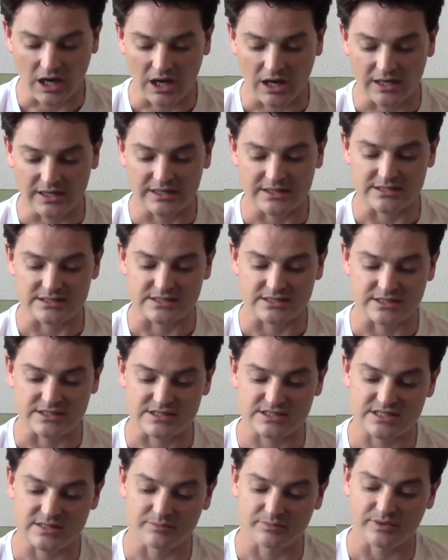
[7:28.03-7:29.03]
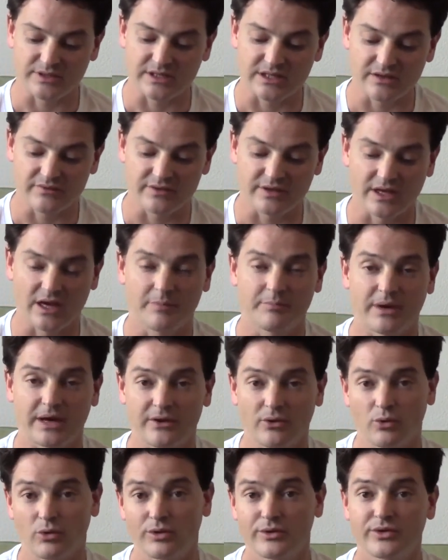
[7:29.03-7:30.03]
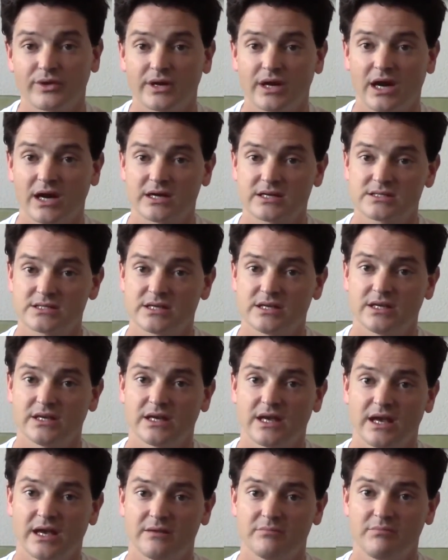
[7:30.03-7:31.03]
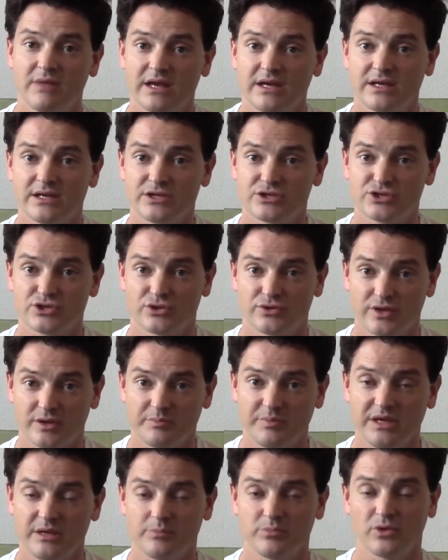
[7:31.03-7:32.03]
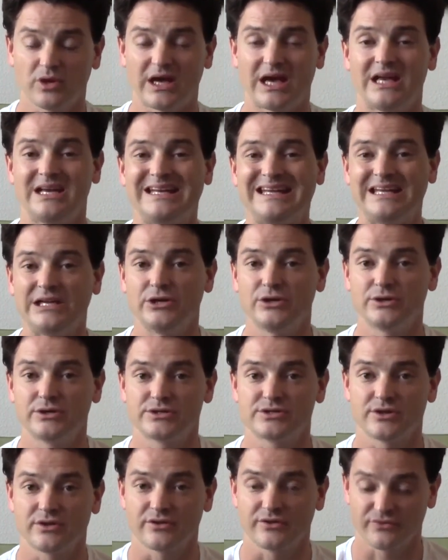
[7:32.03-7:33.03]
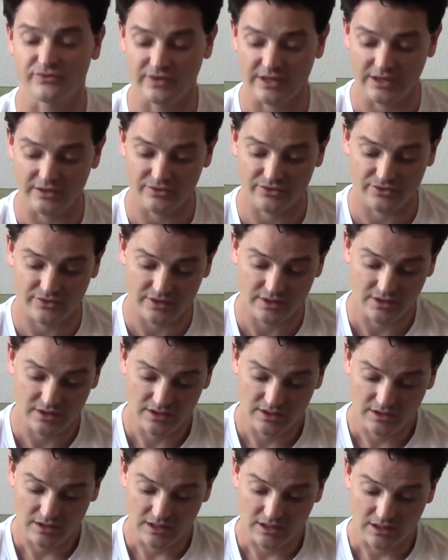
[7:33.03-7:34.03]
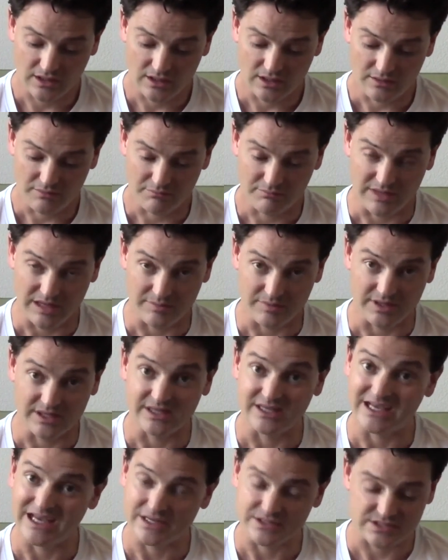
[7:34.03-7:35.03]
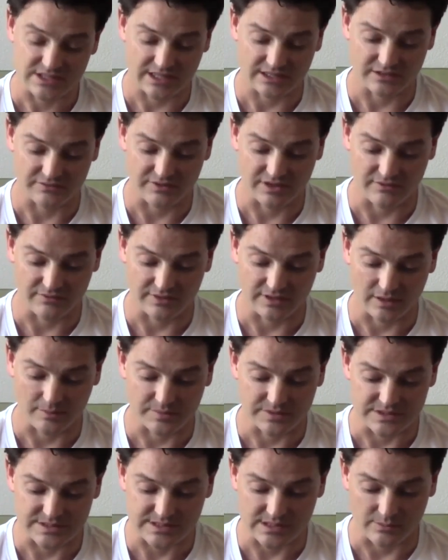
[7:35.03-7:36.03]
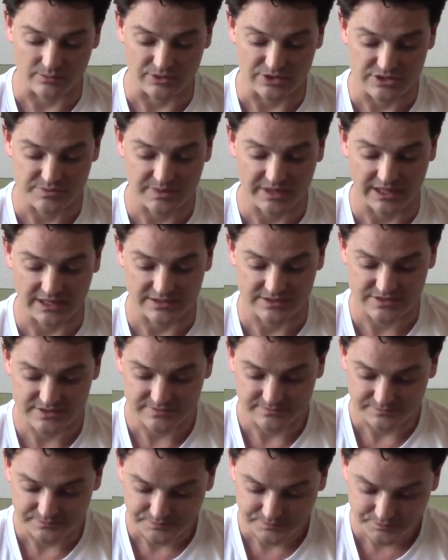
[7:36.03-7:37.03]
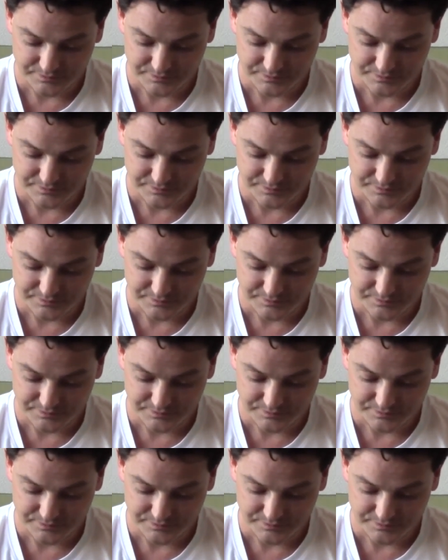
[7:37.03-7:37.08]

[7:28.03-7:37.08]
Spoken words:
Is this simply giving up on orthodoxy and making sure that people adhere to the faith? Maybe he has kind of given up in some respects.